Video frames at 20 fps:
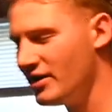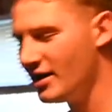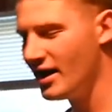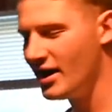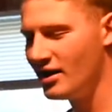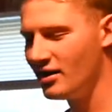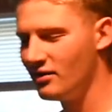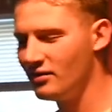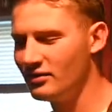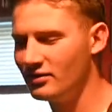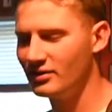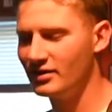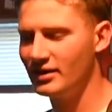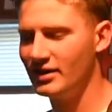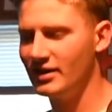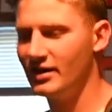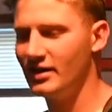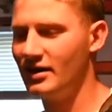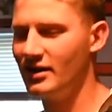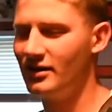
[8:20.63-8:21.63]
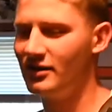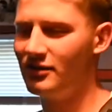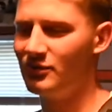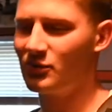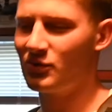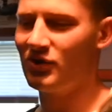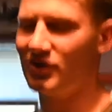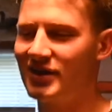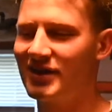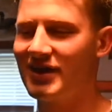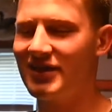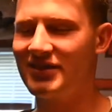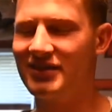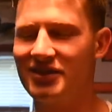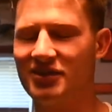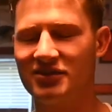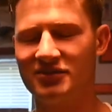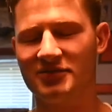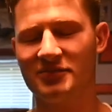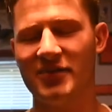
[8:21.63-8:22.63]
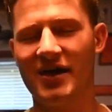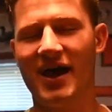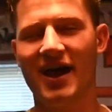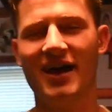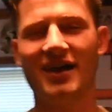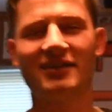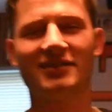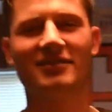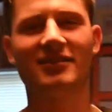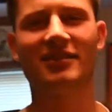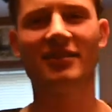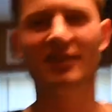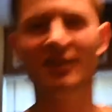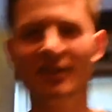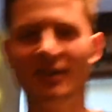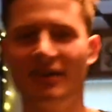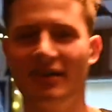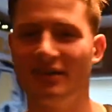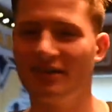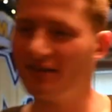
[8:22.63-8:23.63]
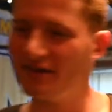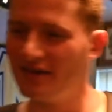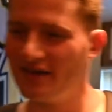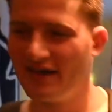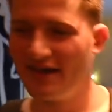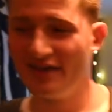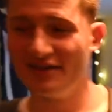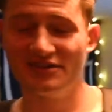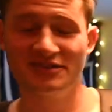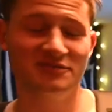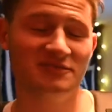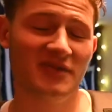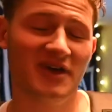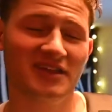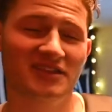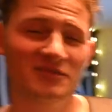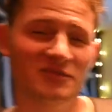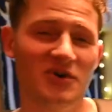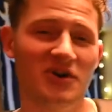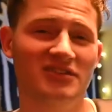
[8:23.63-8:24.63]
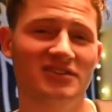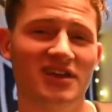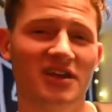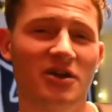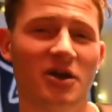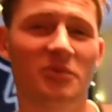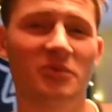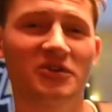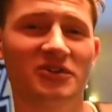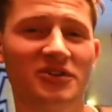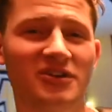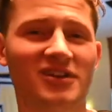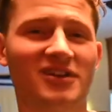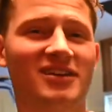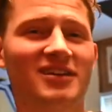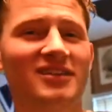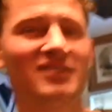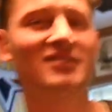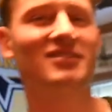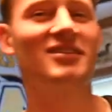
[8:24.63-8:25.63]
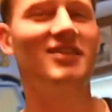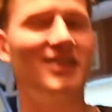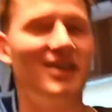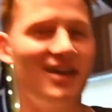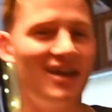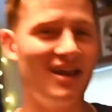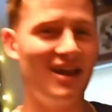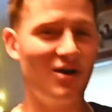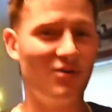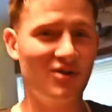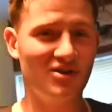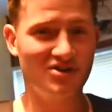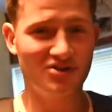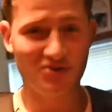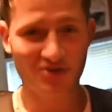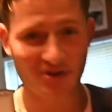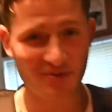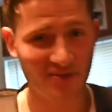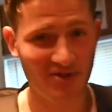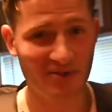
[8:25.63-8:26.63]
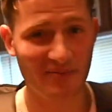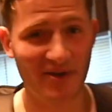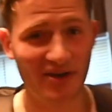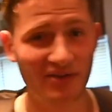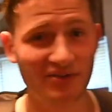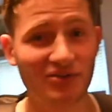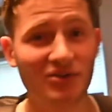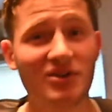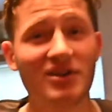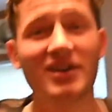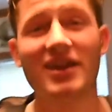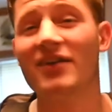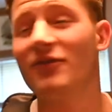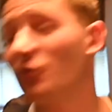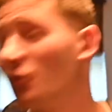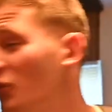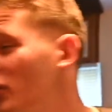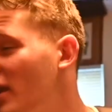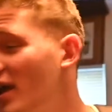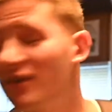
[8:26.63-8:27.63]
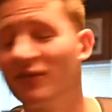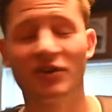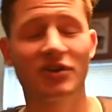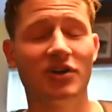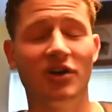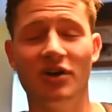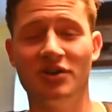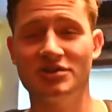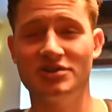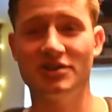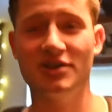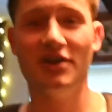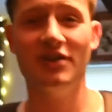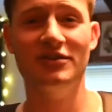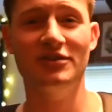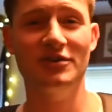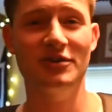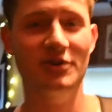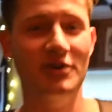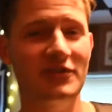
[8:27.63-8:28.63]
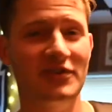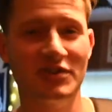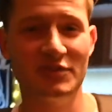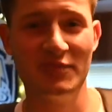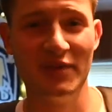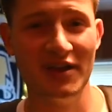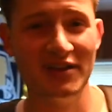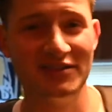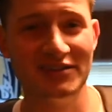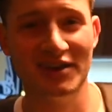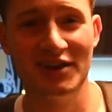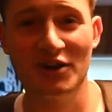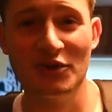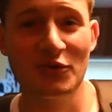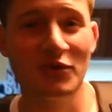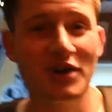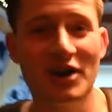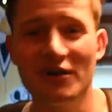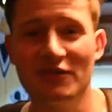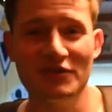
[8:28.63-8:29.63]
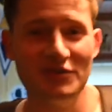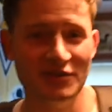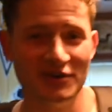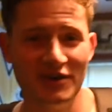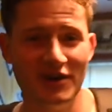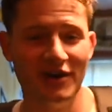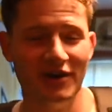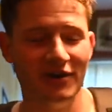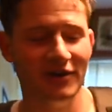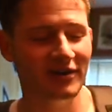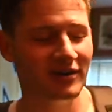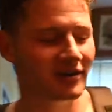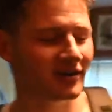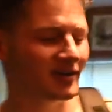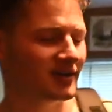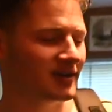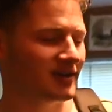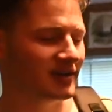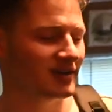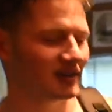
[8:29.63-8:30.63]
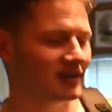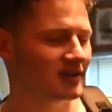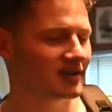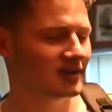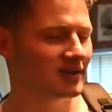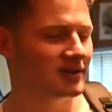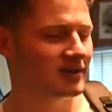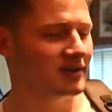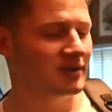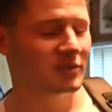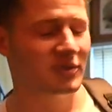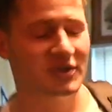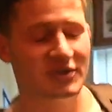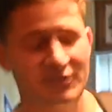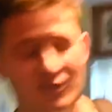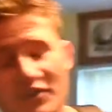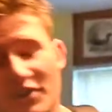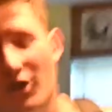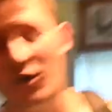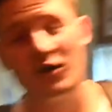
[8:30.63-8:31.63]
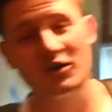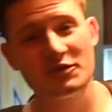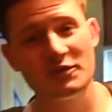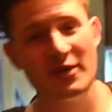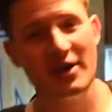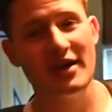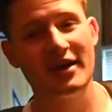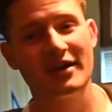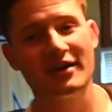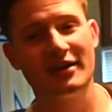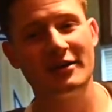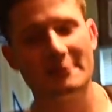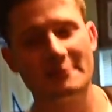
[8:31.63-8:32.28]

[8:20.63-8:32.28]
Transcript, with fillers: now, and we're looking at the years that passed, and just make the most of your opportunities. I wish you could be the best student at whatever college you go to, if it's Penn State or wherever you go. Because you can always make